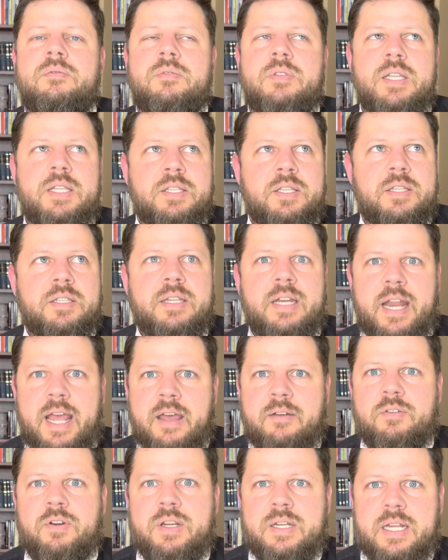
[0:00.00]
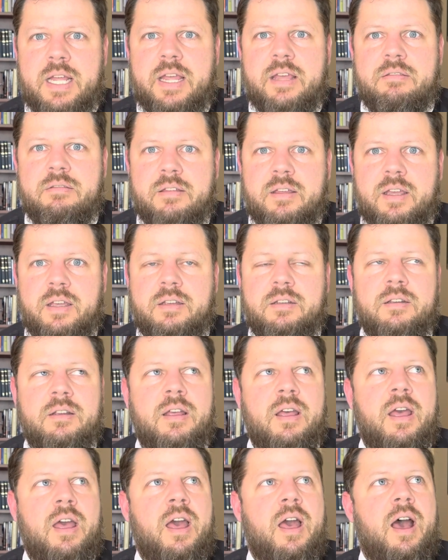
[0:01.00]
This is an everyday thing.
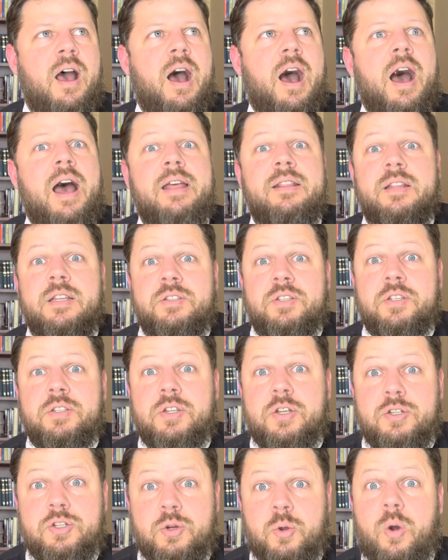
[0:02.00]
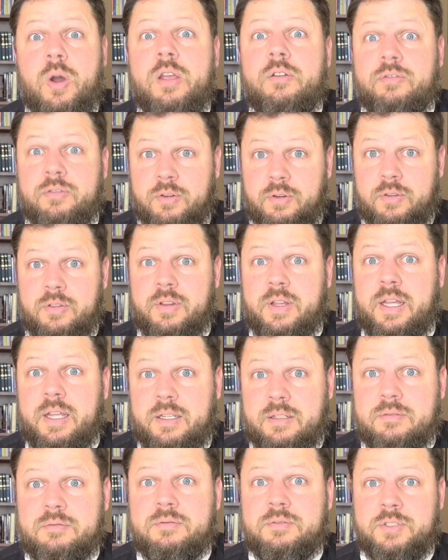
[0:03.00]
Uh, and this is a joyful
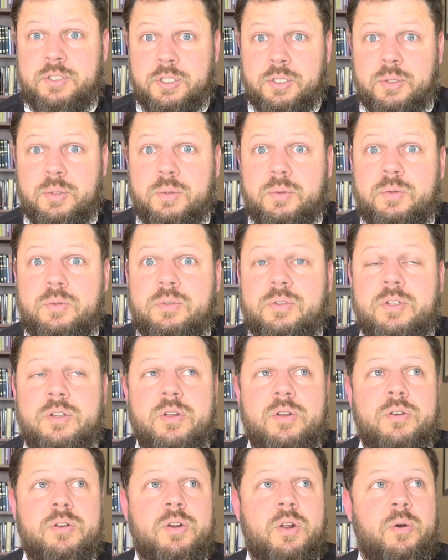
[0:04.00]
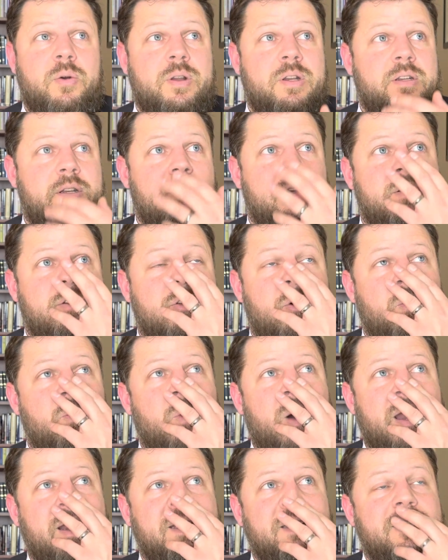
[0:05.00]
thing, too. You know, you know I don't
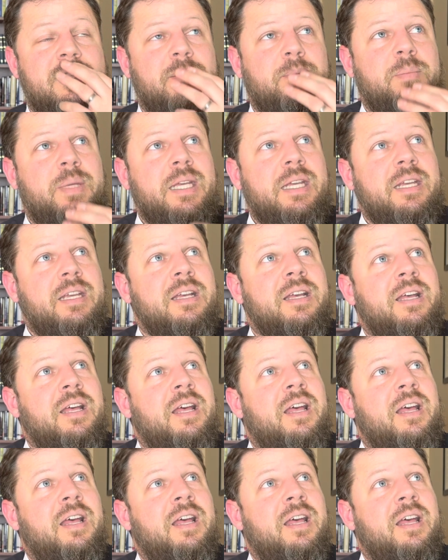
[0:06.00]
want it to be